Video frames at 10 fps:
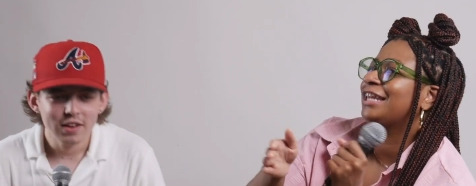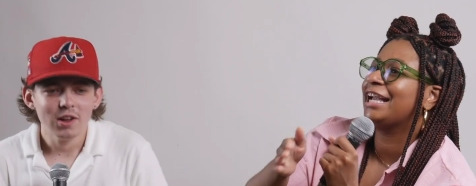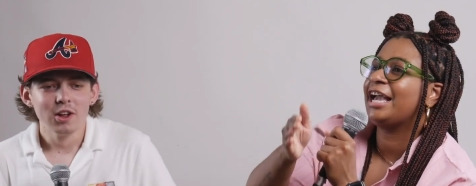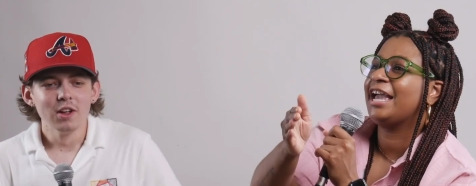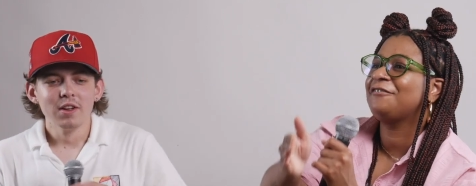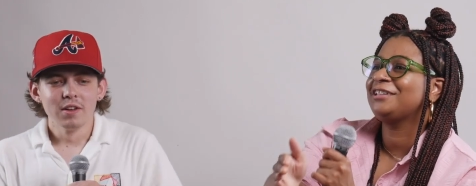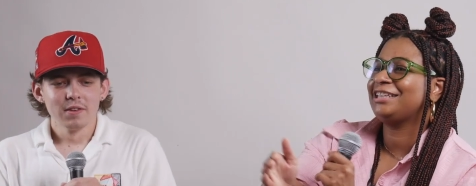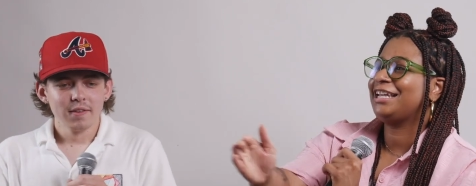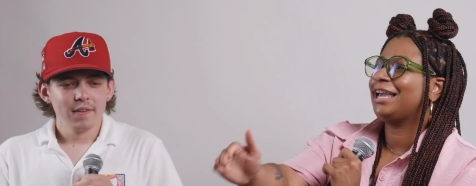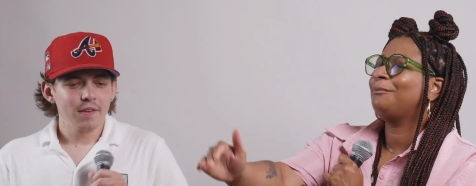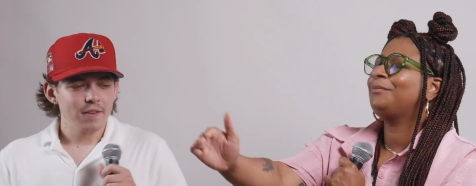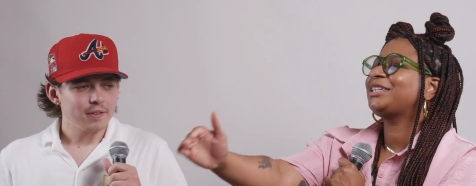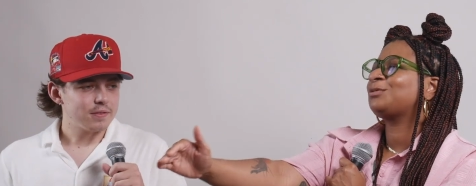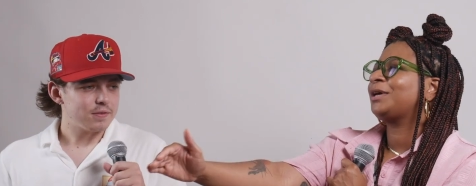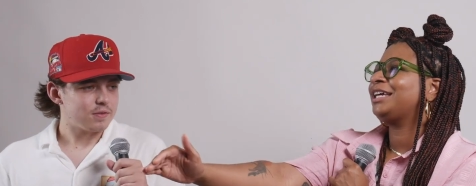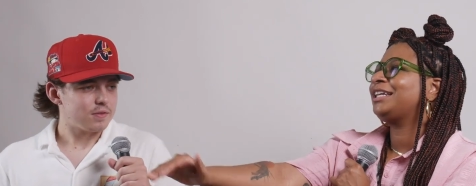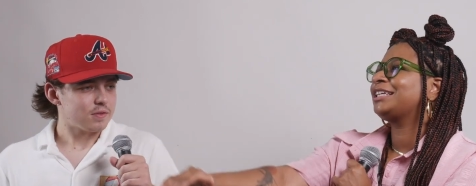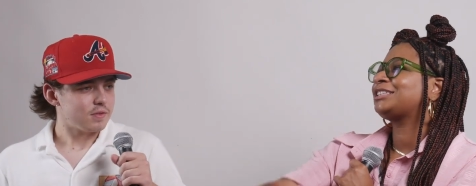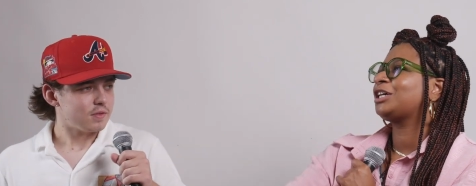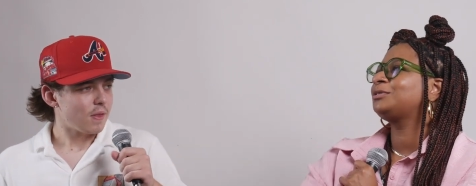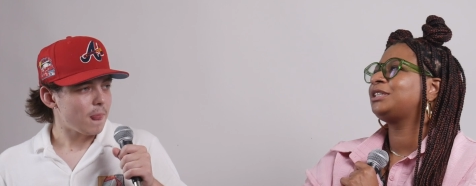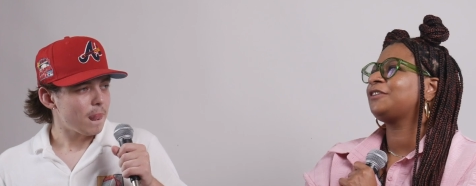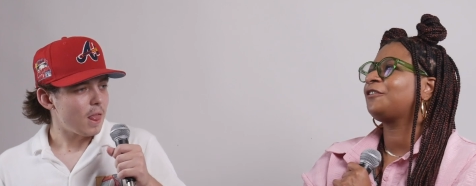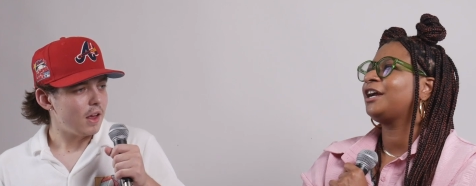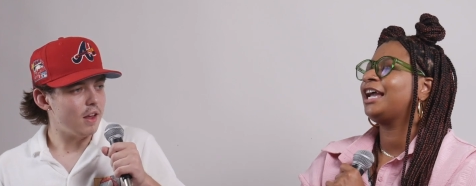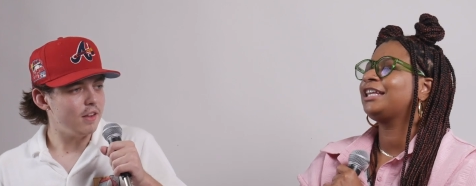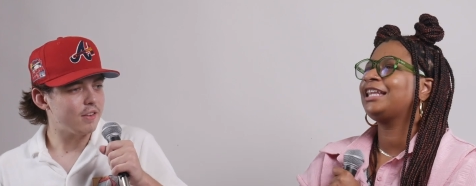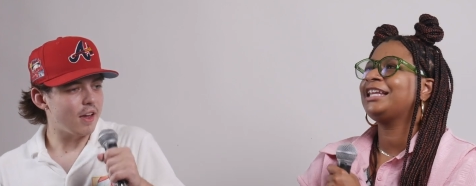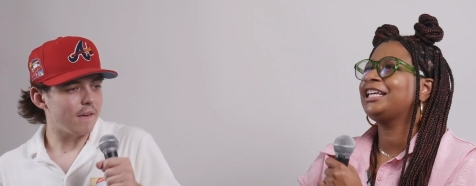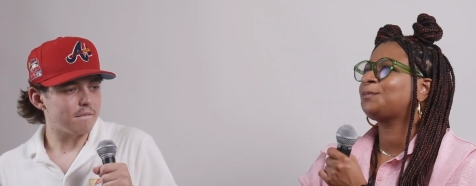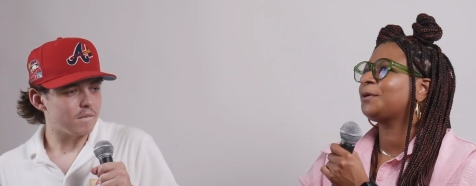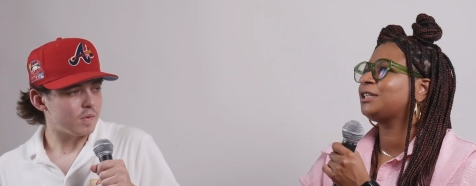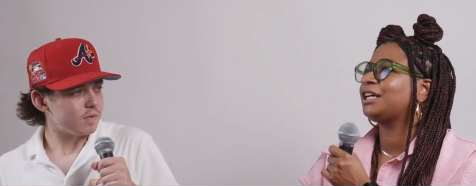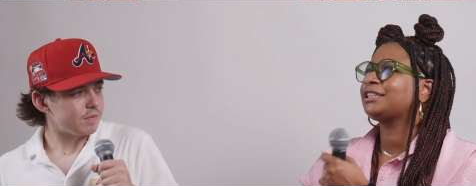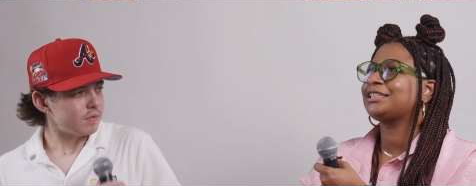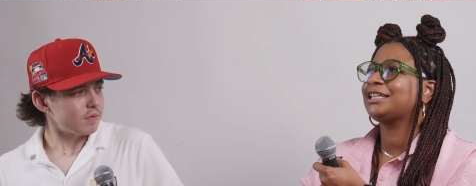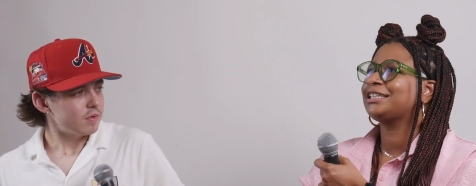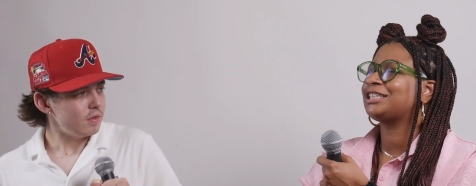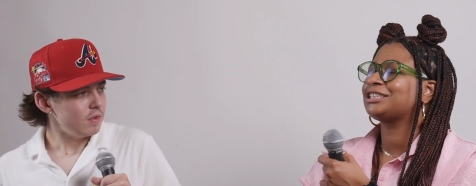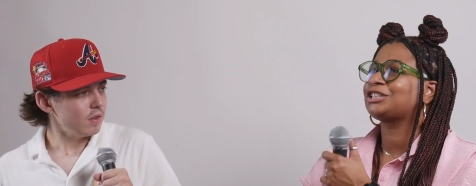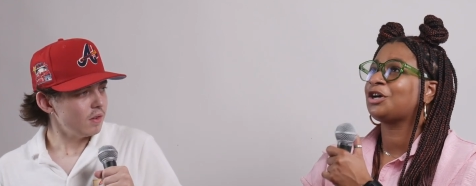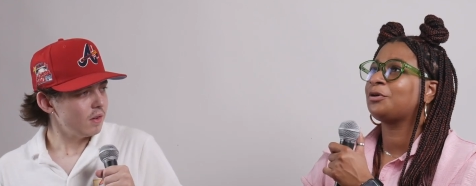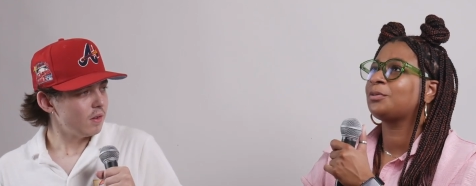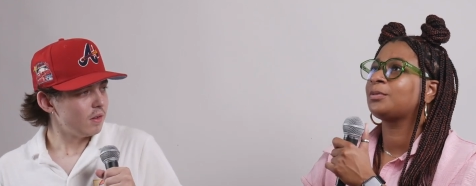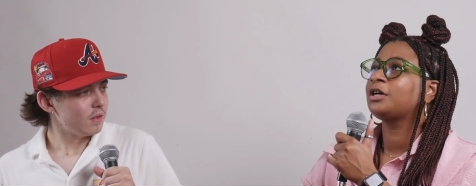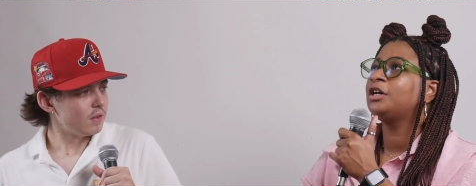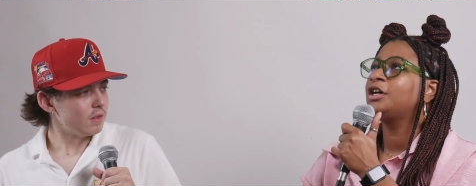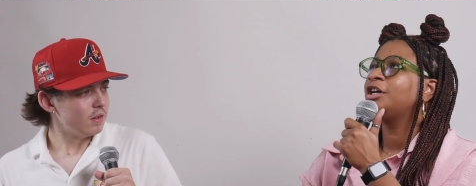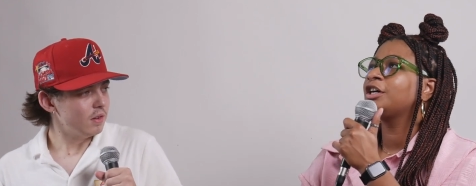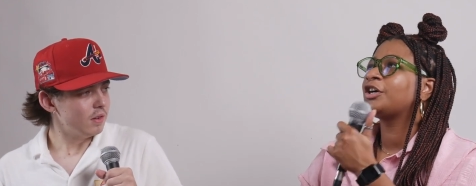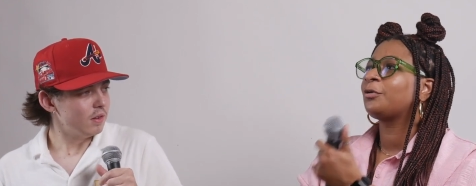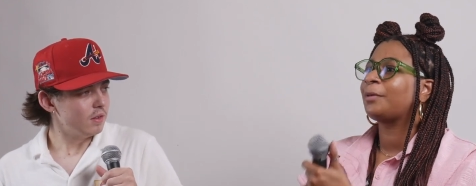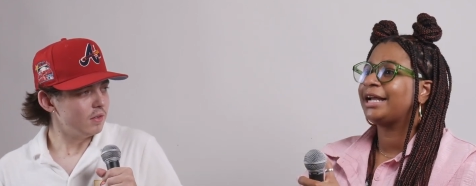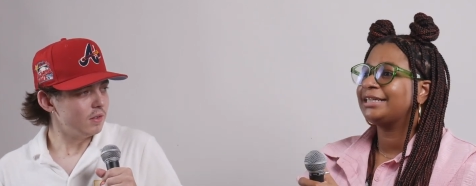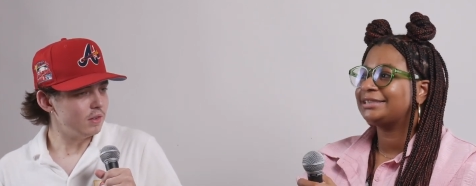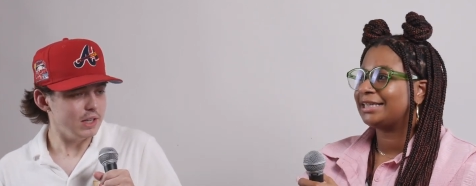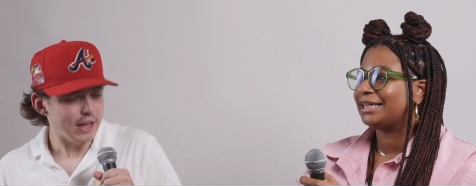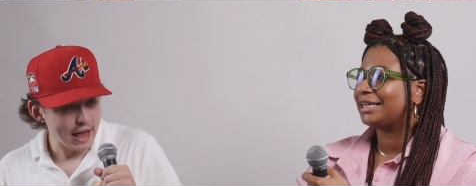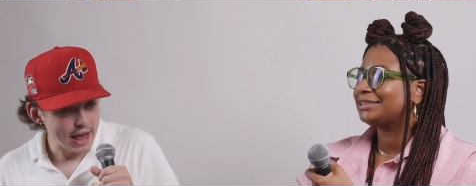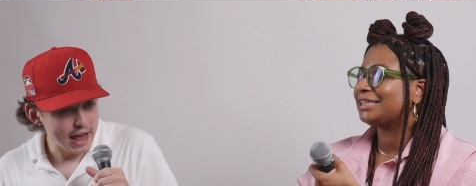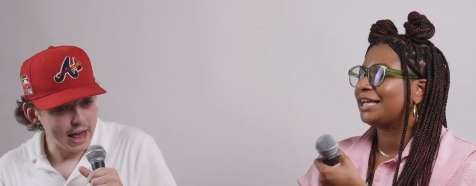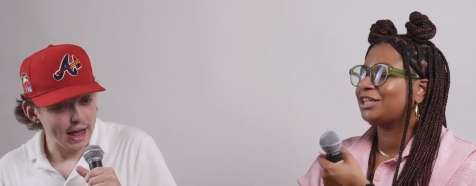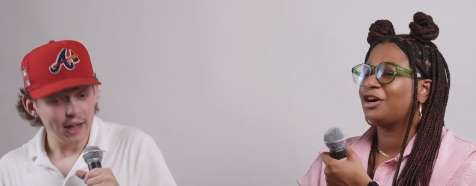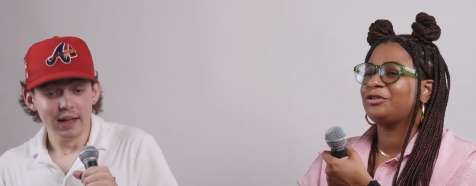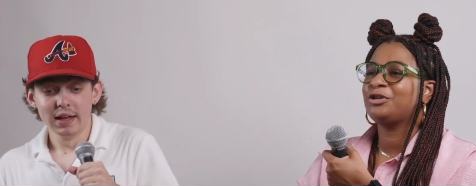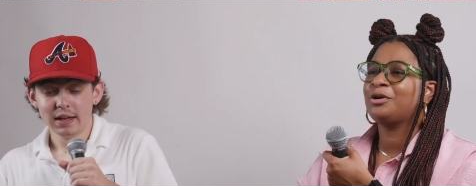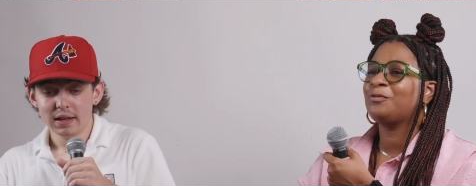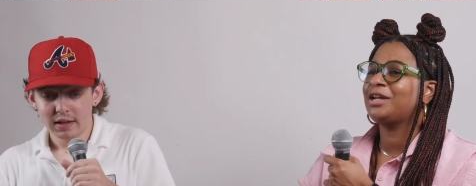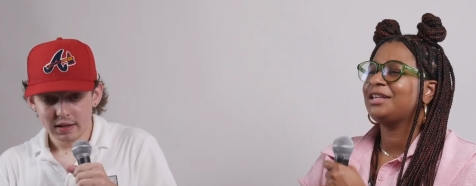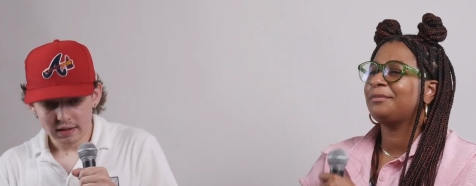Speaker 1: like everything in between is so different. And He's then like, his production is just so crazy. Yeah. Like, yo, you are one of the